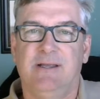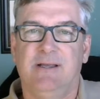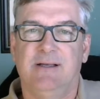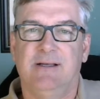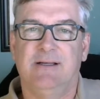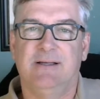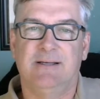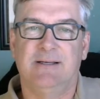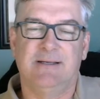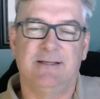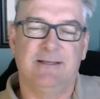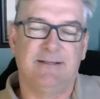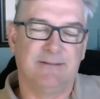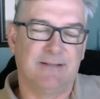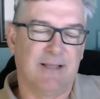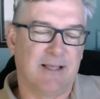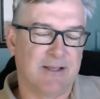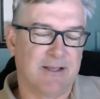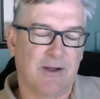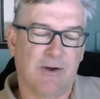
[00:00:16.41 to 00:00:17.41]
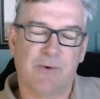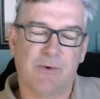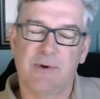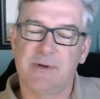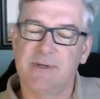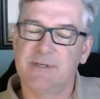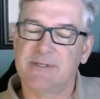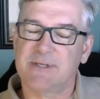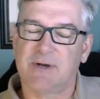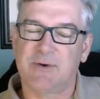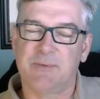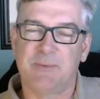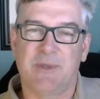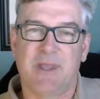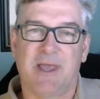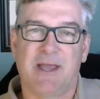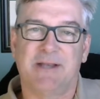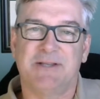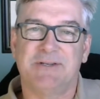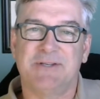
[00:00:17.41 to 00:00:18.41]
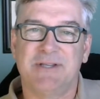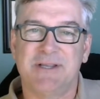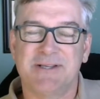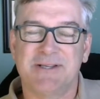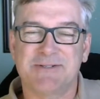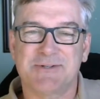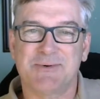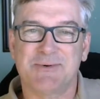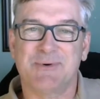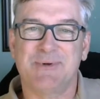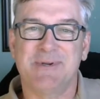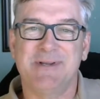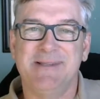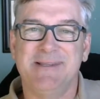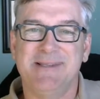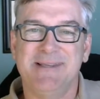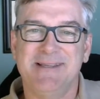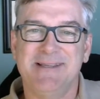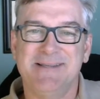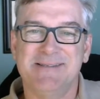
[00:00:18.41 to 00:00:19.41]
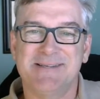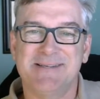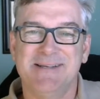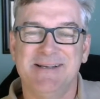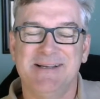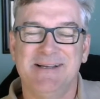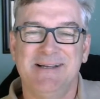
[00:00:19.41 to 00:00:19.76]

And like always, I hope you got a chance to read these.